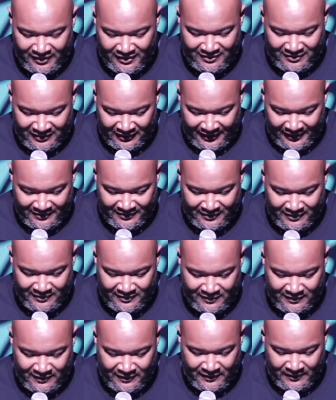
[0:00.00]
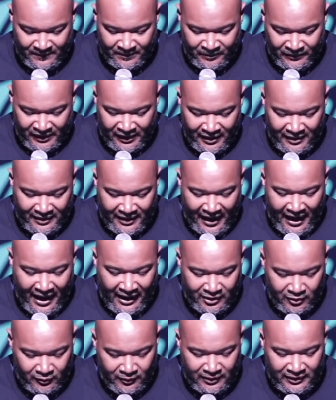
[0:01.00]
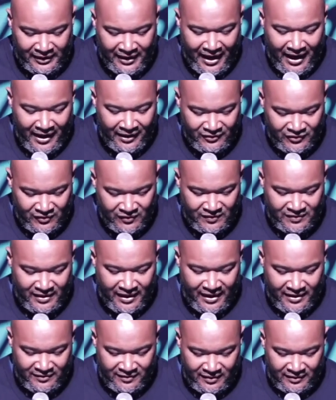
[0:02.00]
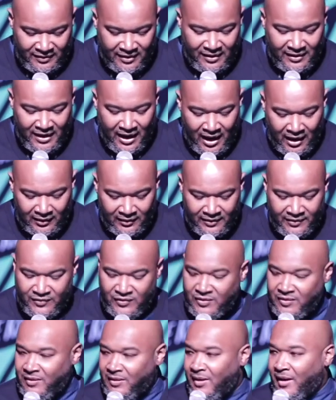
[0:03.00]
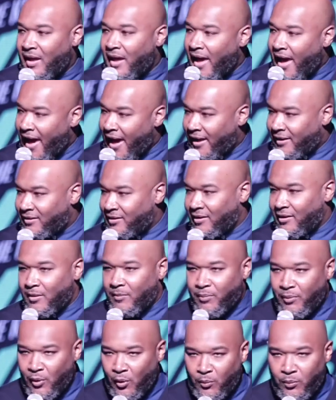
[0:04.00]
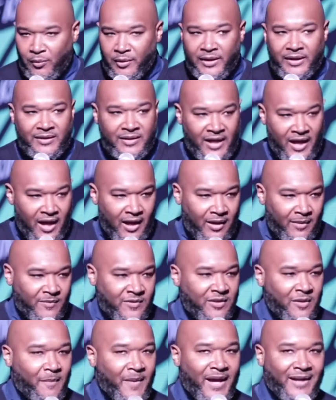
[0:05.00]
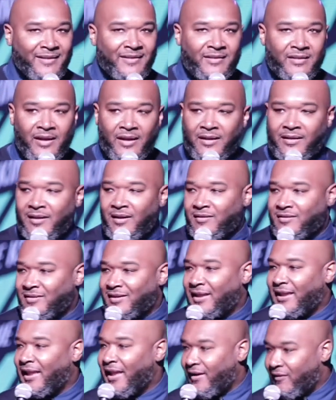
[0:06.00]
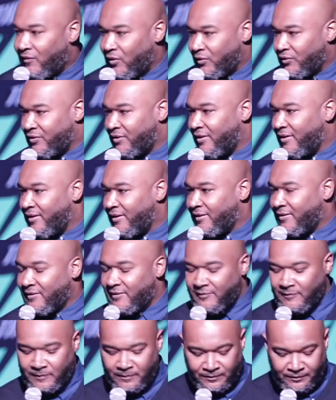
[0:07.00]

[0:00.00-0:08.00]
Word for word: these lessons and accurately exercising the knowledge at the appropriate time. Somebody say there's levels to this.